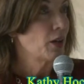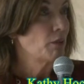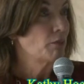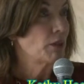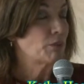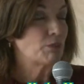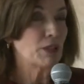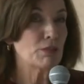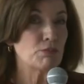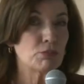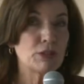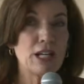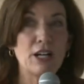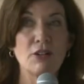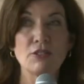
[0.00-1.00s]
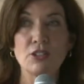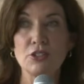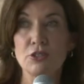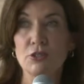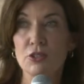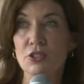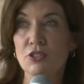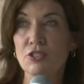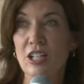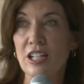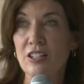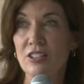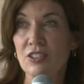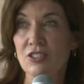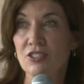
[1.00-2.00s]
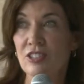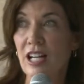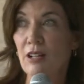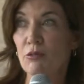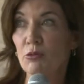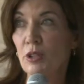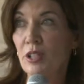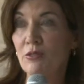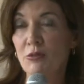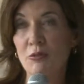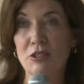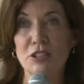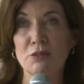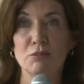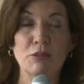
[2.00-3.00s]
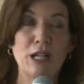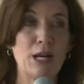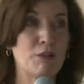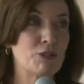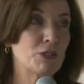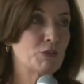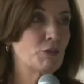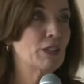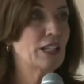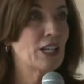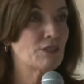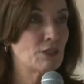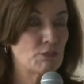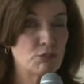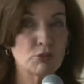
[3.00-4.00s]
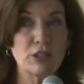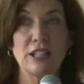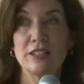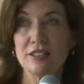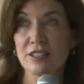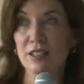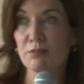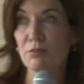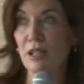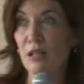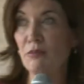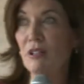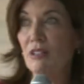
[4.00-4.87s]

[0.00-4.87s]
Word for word: But be proud that your state has not run from this problem. We have embraced this problem.